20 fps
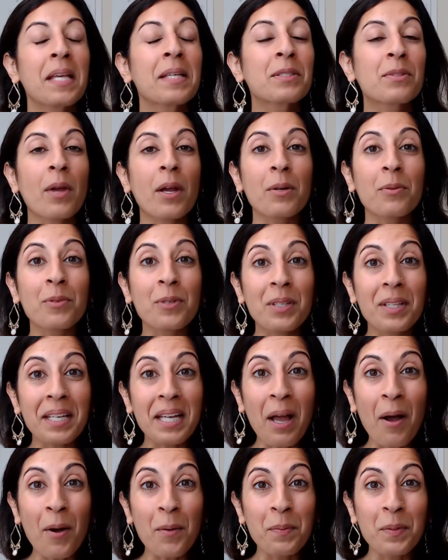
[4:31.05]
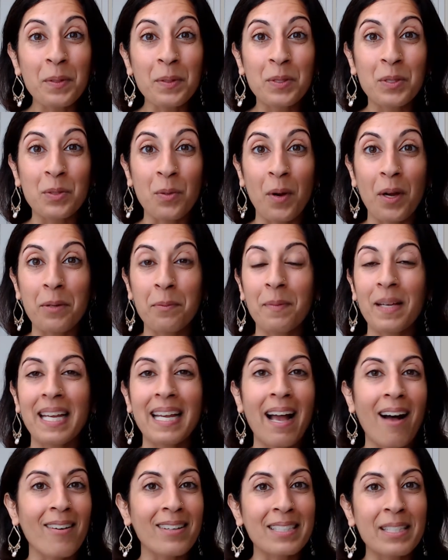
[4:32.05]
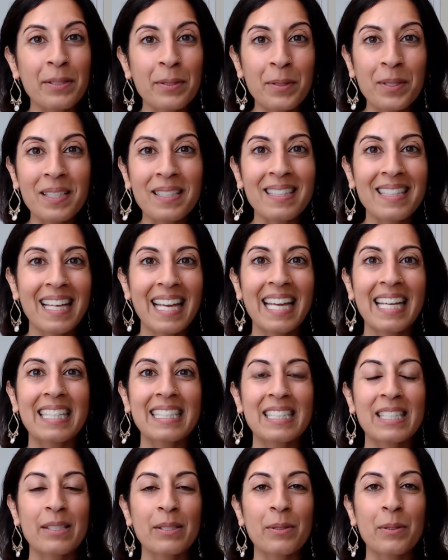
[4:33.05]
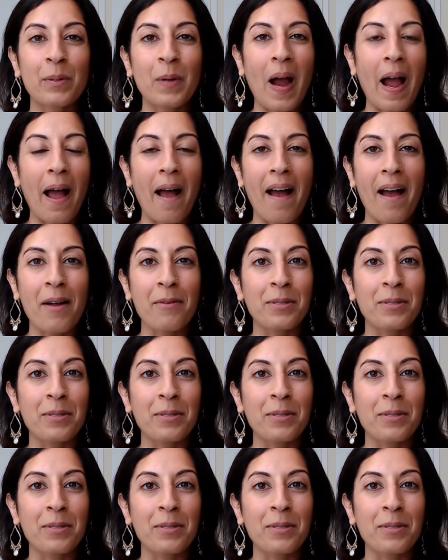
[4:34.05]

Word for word: So I really hope you'll join me. I'll include a link to uh,